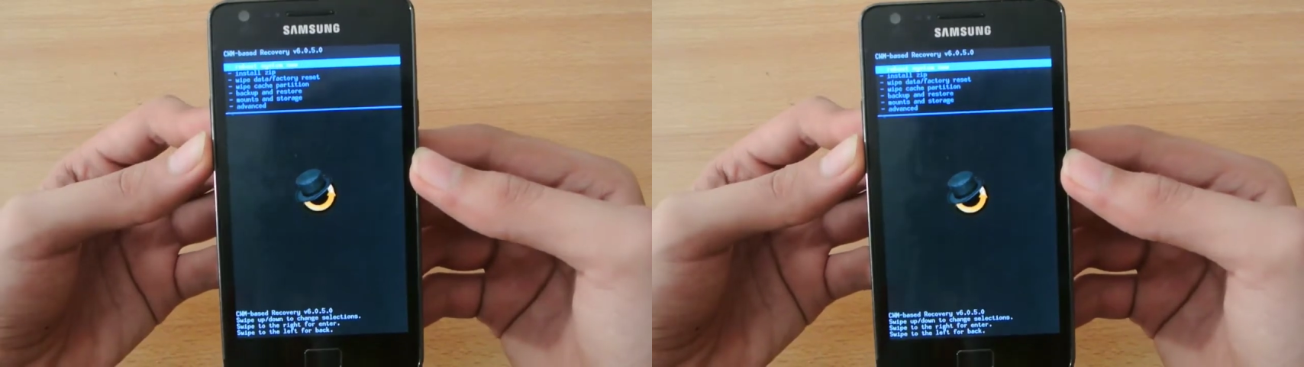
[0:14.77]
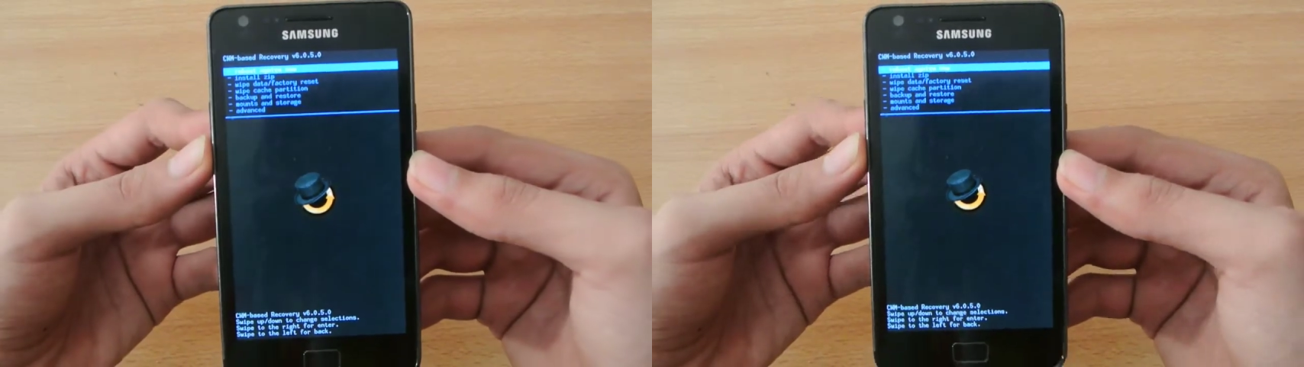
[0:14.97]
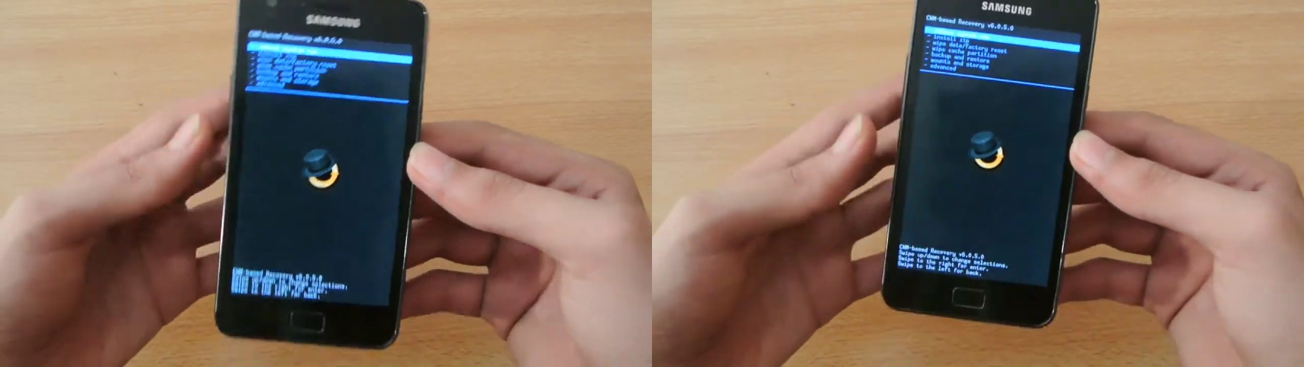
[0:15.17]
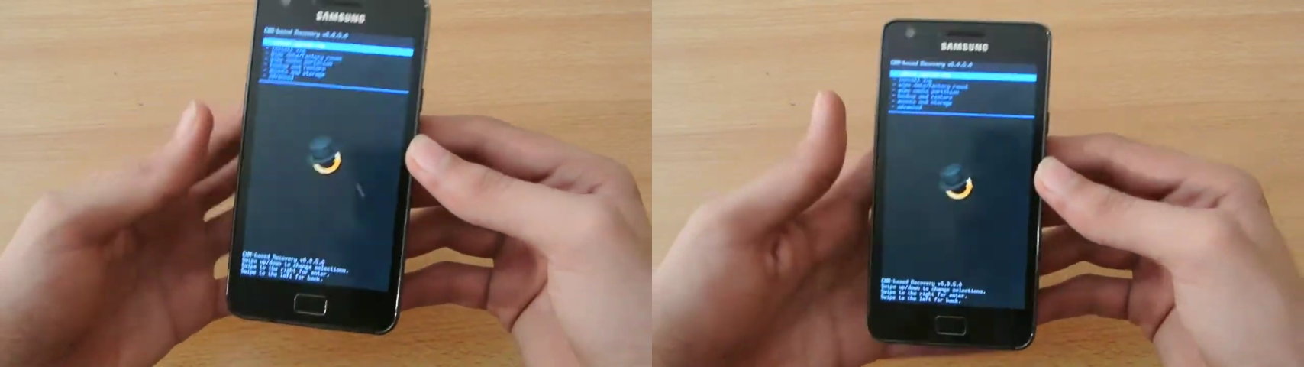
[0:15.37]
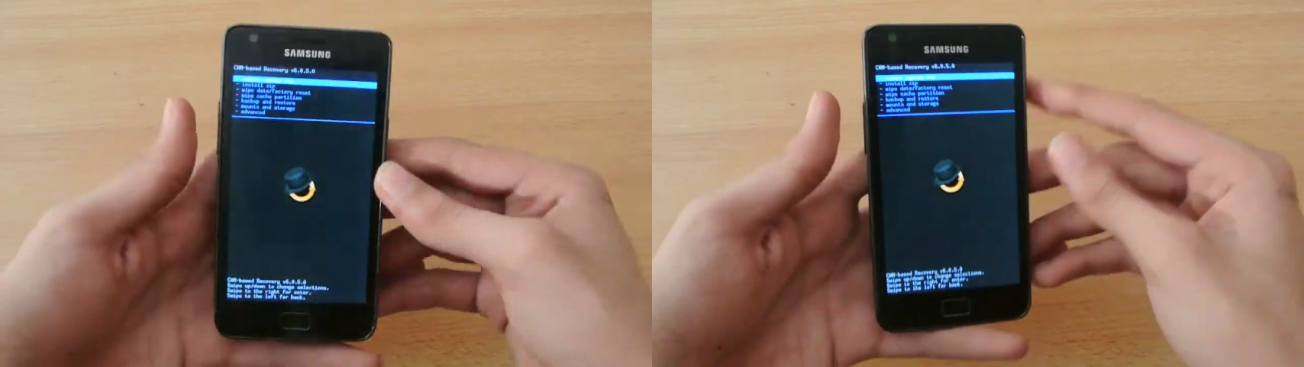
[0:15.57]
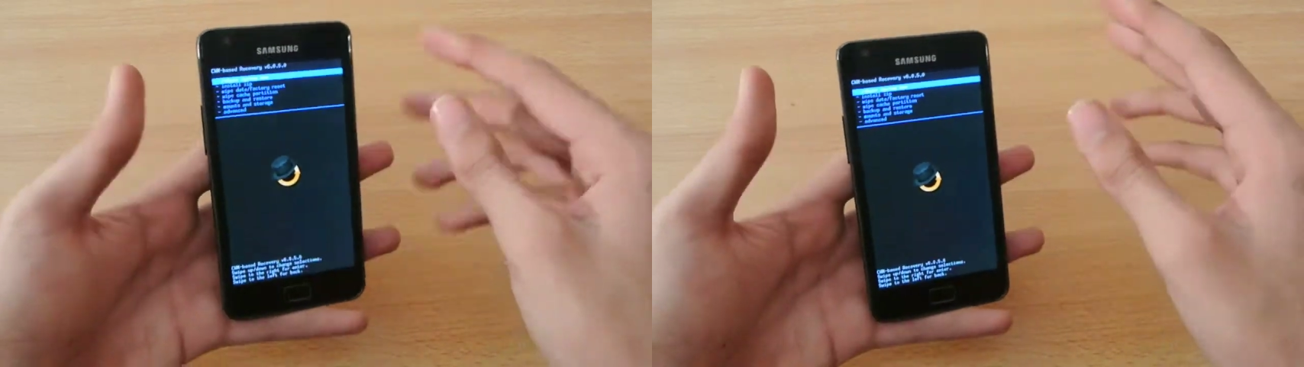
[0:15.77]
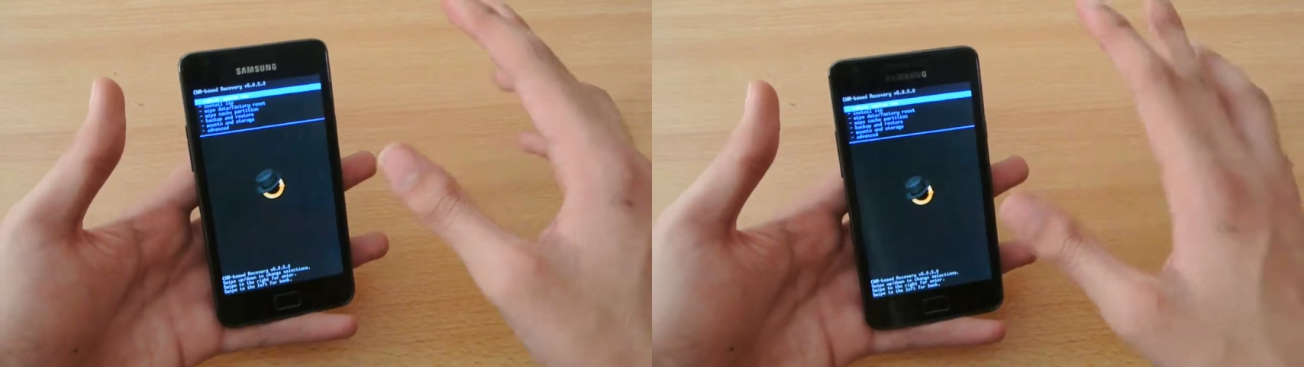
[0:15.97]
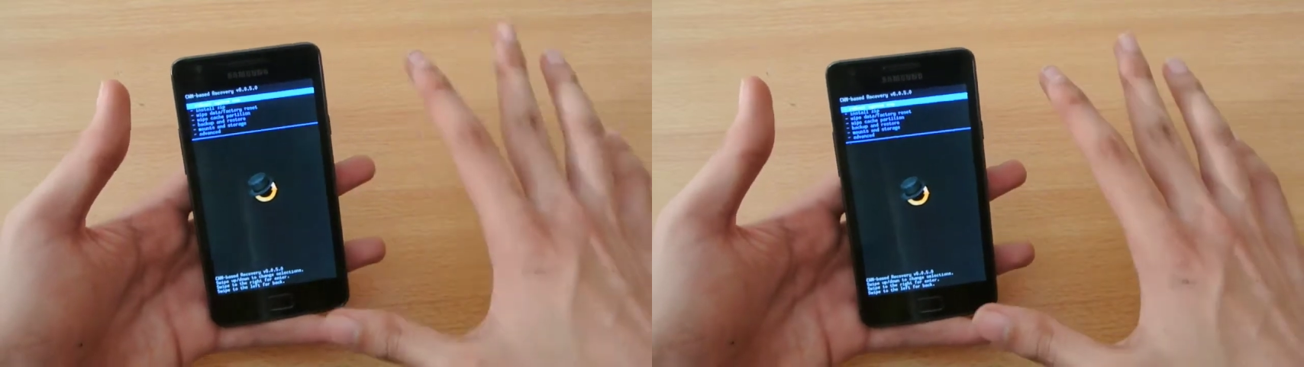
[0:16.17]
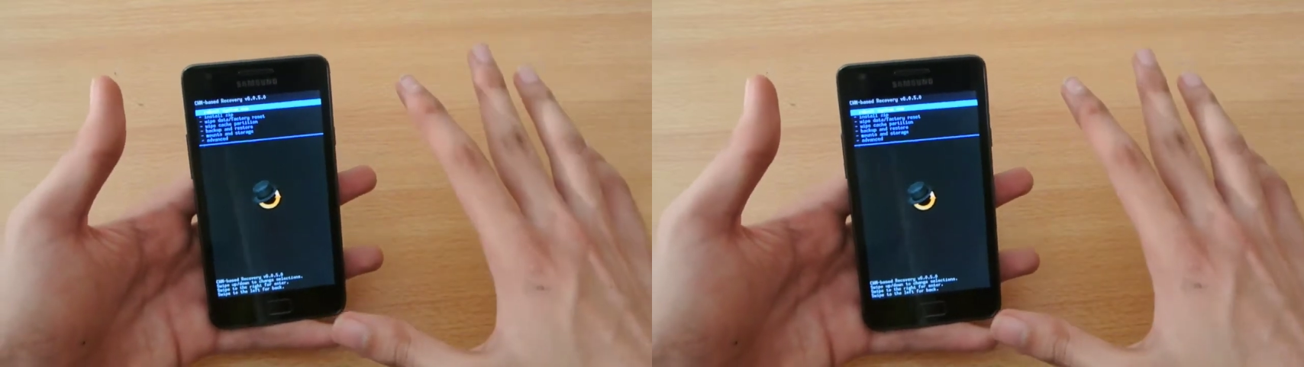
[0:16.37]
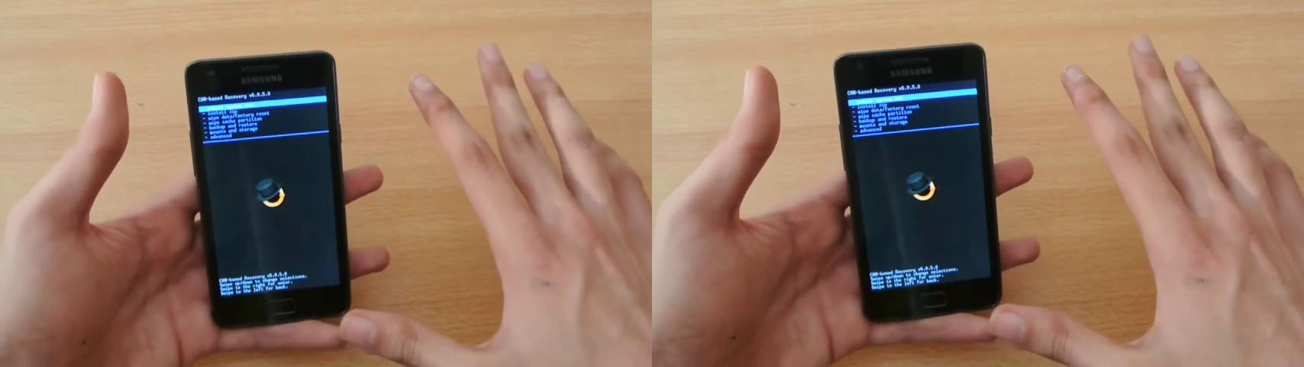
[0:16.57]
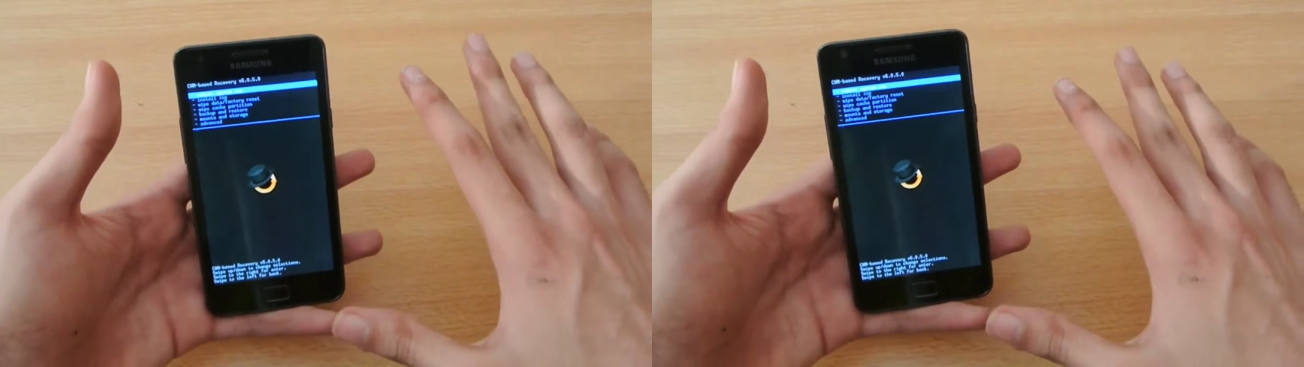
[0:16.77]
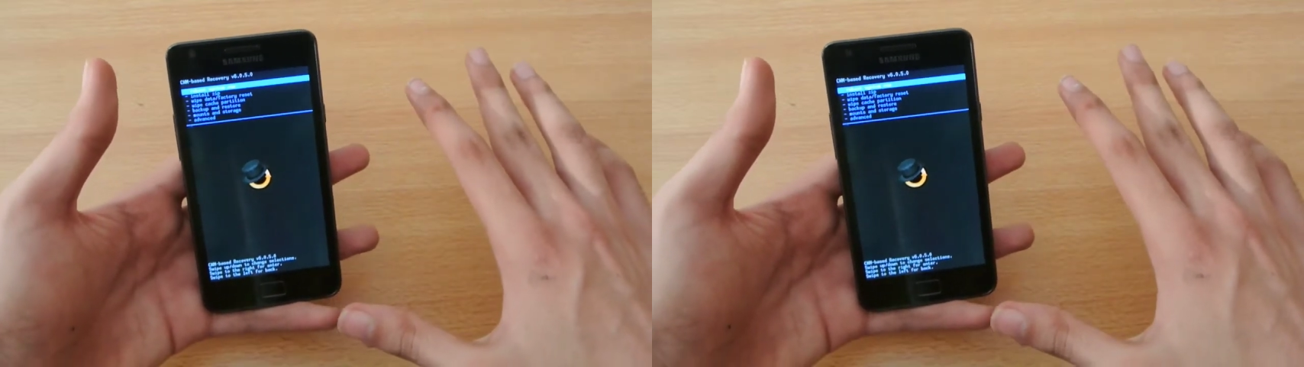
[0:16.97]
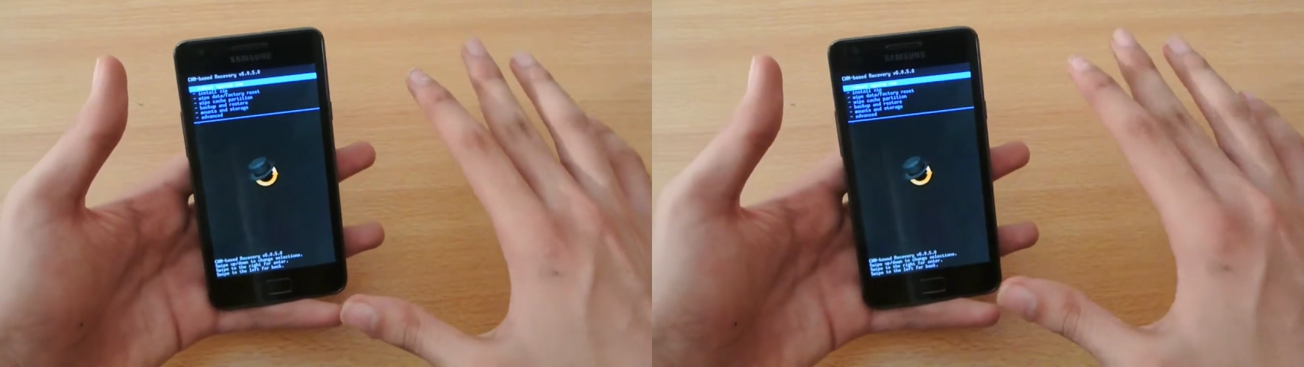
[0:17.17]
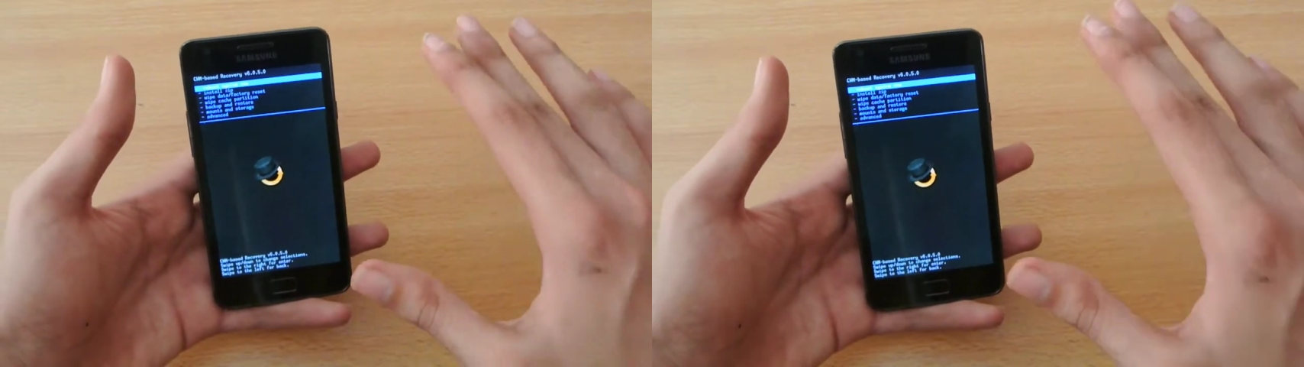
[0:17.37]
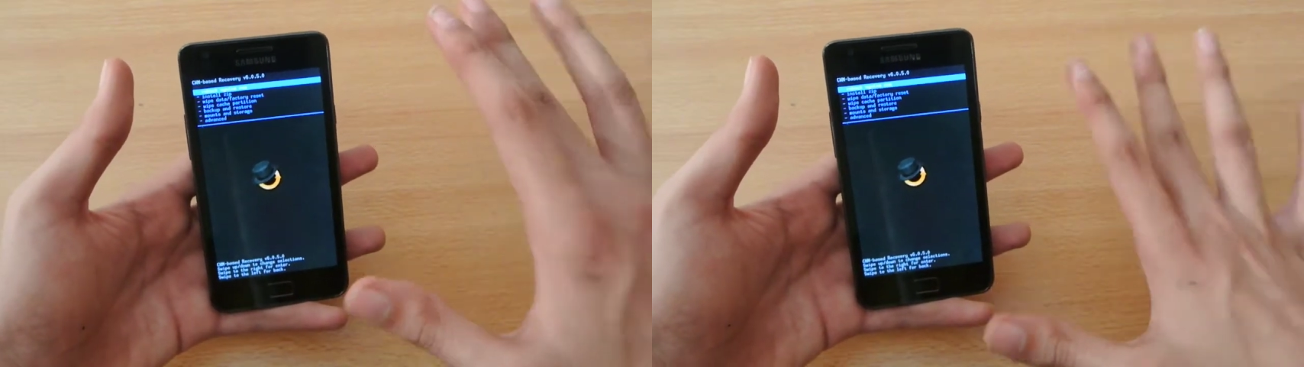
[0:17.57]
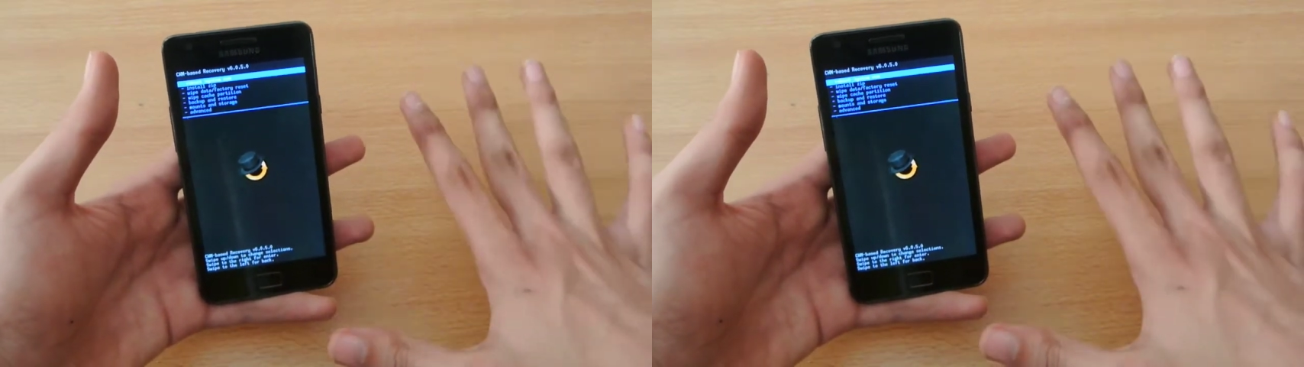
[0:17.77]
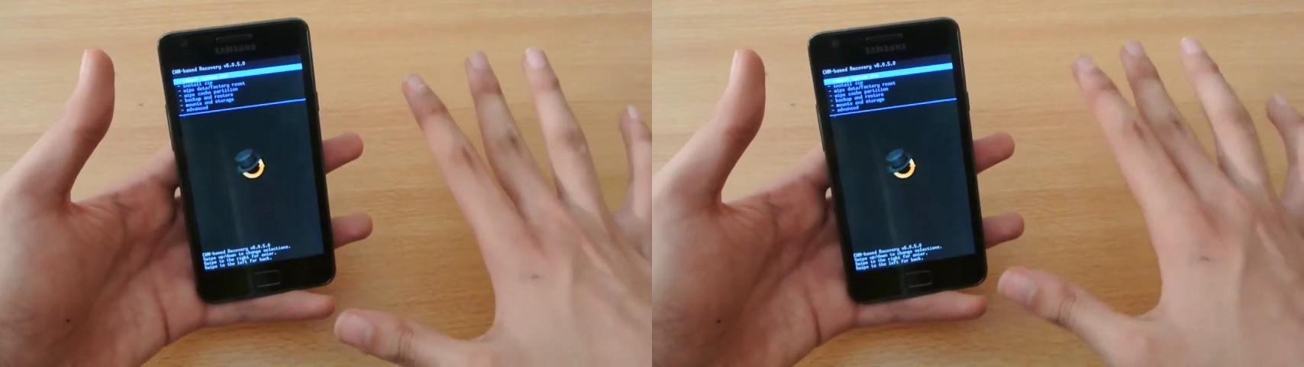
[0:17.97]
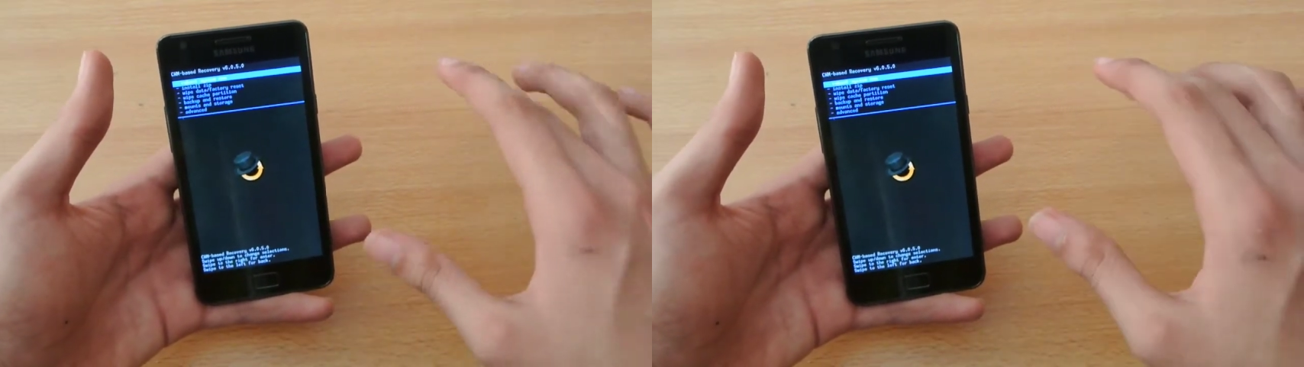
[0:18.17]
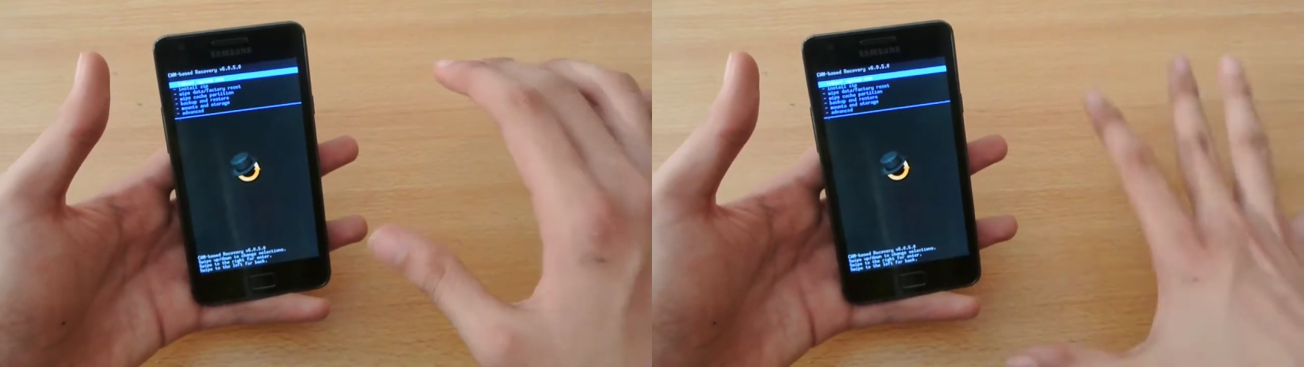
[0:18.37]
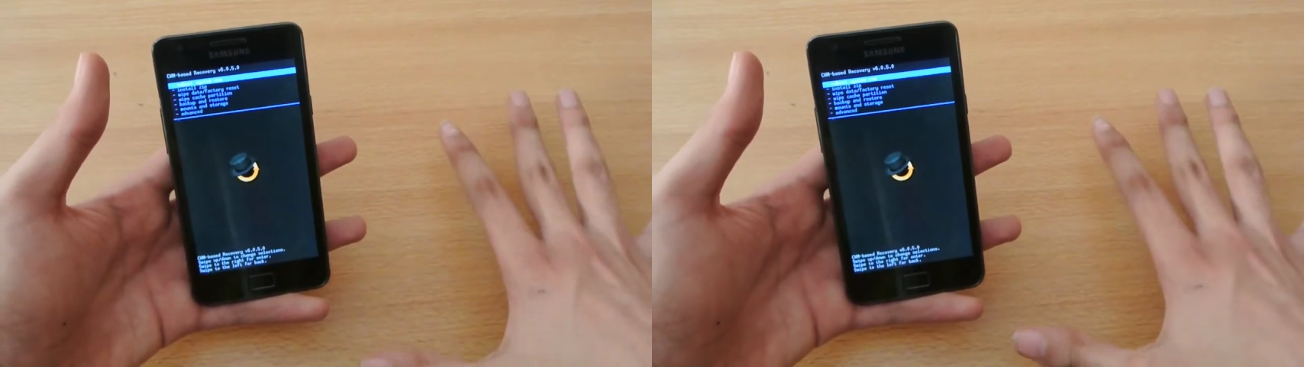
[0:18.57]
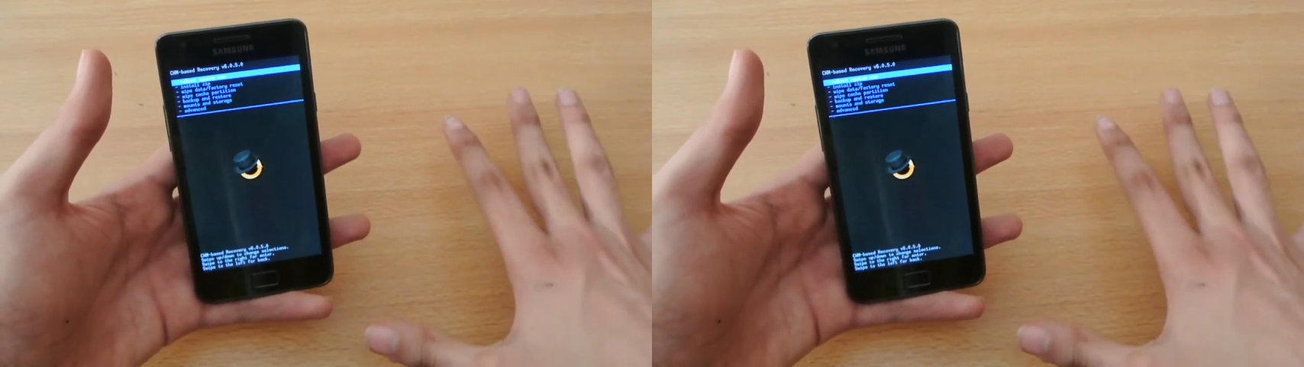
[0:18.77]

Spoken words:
(no speaker visible)